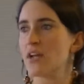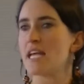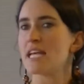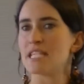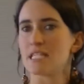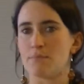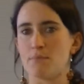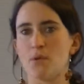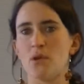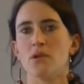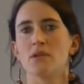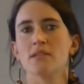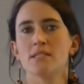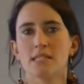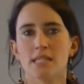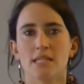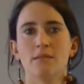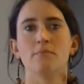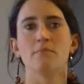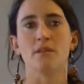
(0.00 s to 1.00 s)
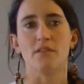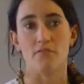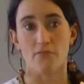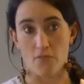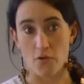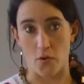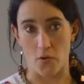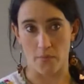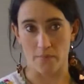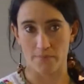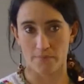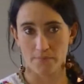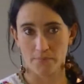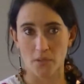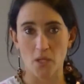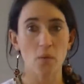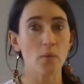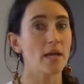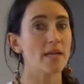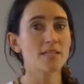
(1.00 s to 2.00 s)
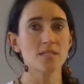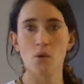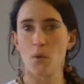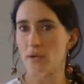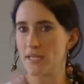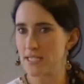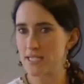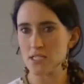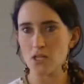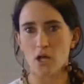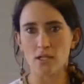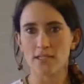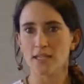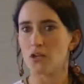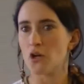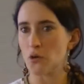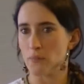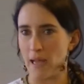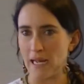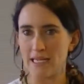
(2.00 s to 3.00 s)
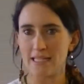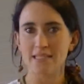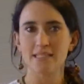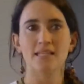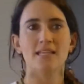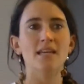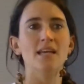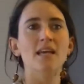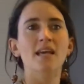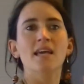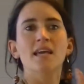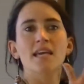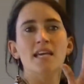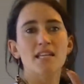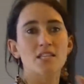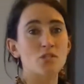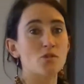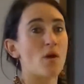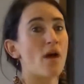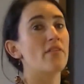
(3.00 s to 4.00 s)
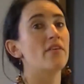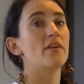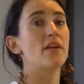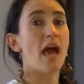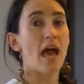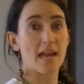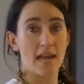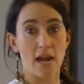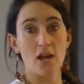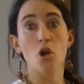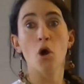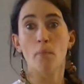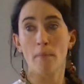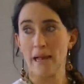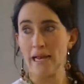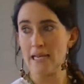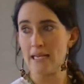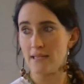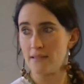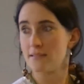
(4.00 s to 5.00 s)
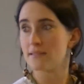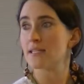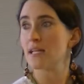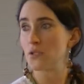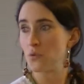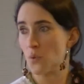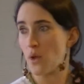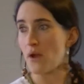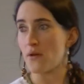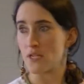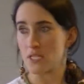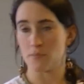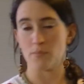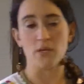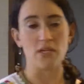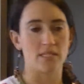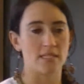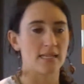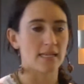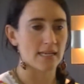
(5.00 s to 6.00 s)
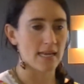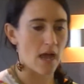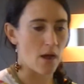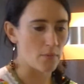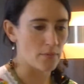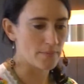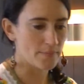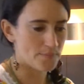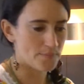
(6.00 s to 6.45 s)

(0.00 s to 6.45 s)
experienced it before. Okay, so it's not a normality, it's rather an anomaly that we are experiencing now.